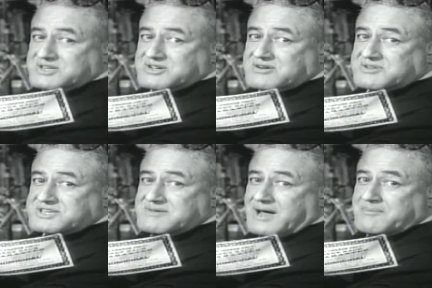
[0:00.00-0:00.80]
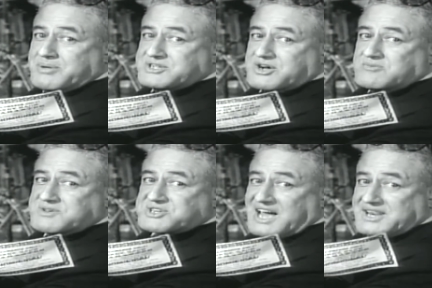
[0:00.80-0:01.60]
you go to see my picture,
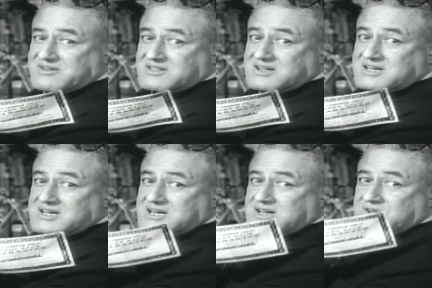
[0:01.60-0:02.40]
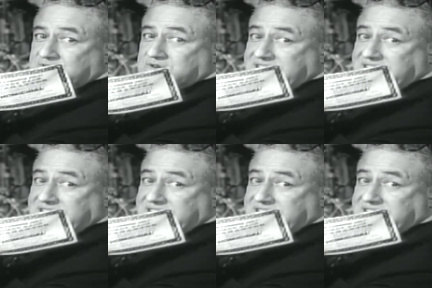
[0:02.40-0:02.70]
Homicidal, you'll